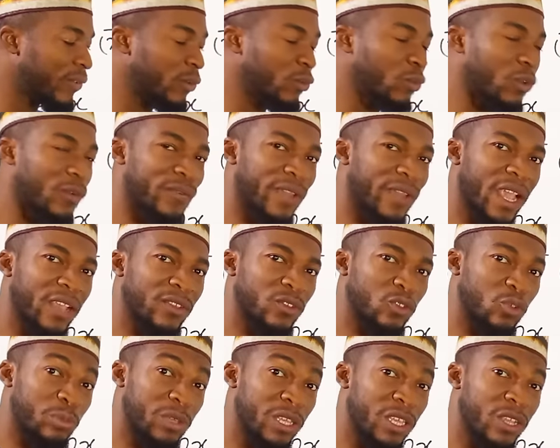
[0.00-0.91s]
the value of
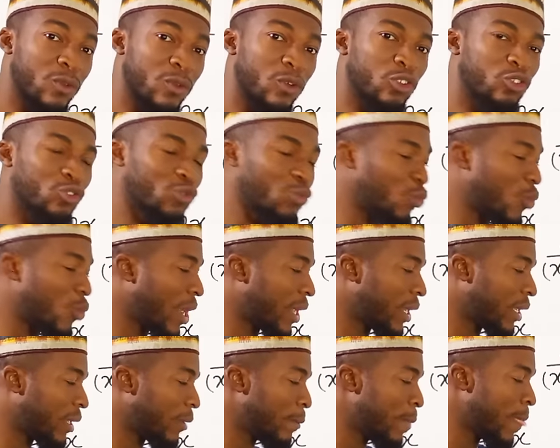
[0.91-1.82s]
x to be equal to
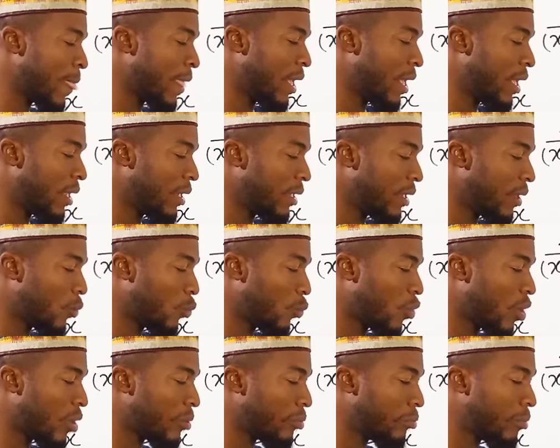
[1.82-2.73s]
1.
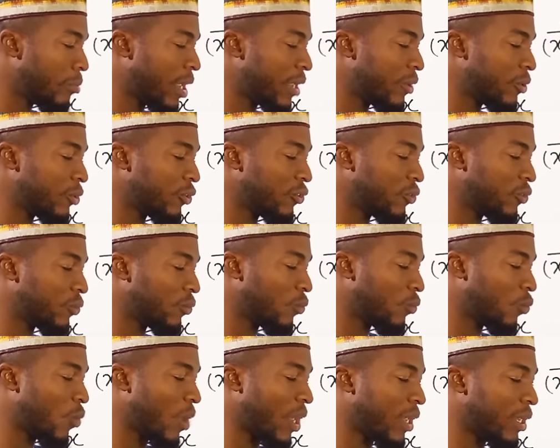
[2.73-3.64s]
Then 1
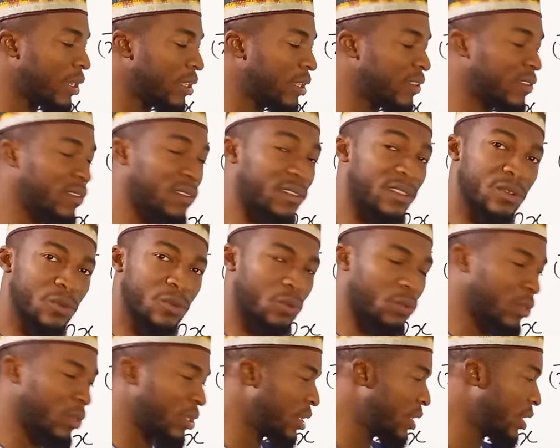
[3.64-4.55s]
minus 1 is
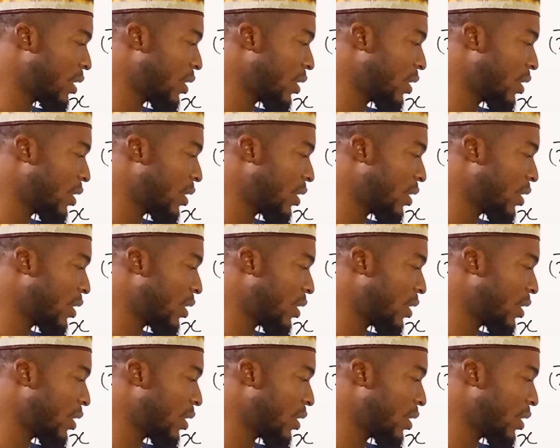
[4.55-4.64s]
0.